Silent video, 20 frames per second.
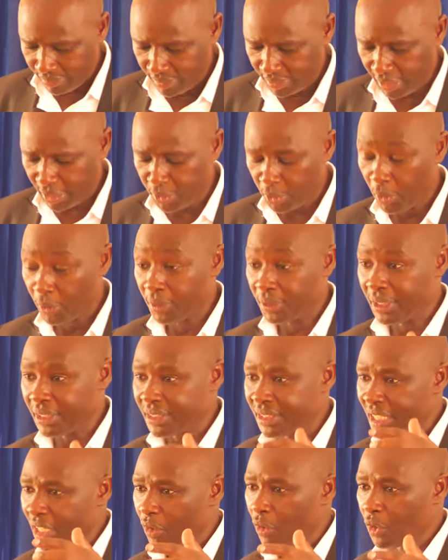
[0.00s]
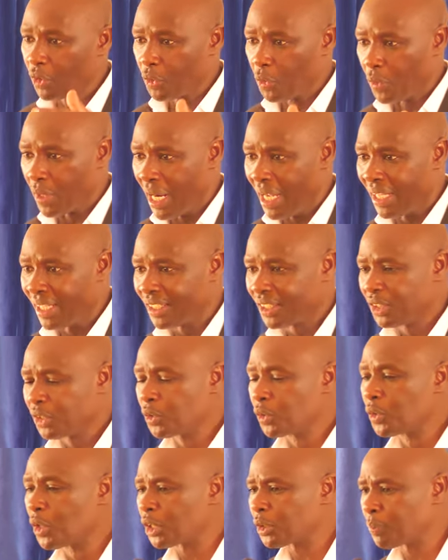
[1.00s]
the synagogue ruler,
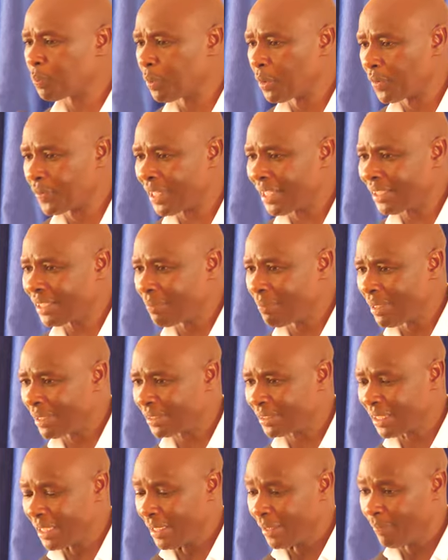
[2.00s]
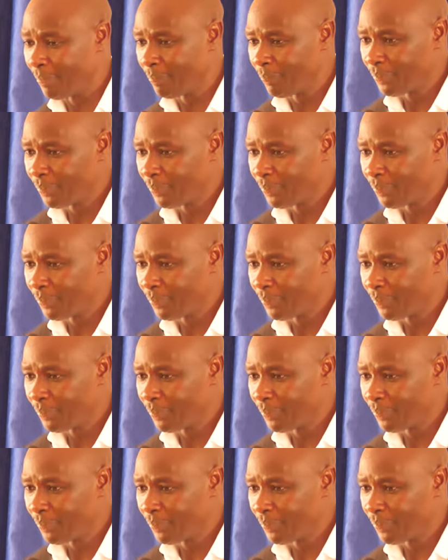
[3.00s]
"Do not bother the master.